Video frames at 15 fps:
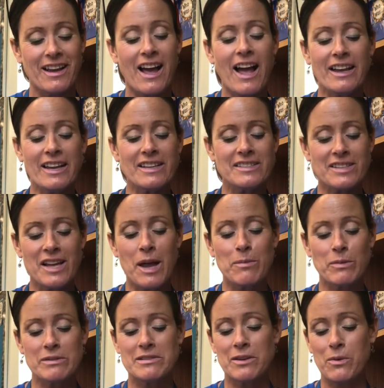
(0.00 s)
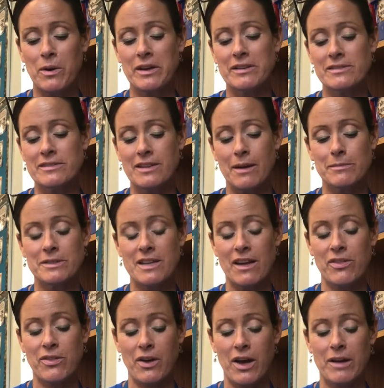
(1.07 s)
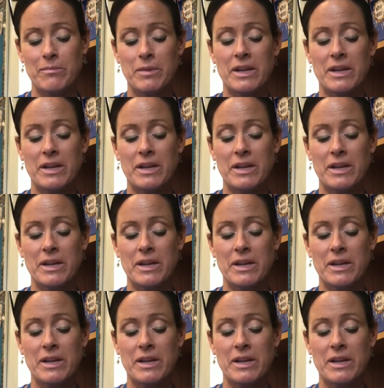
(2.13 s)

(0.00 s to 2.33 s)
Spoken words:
I guess Clem wasn't quite as dumb as I thought,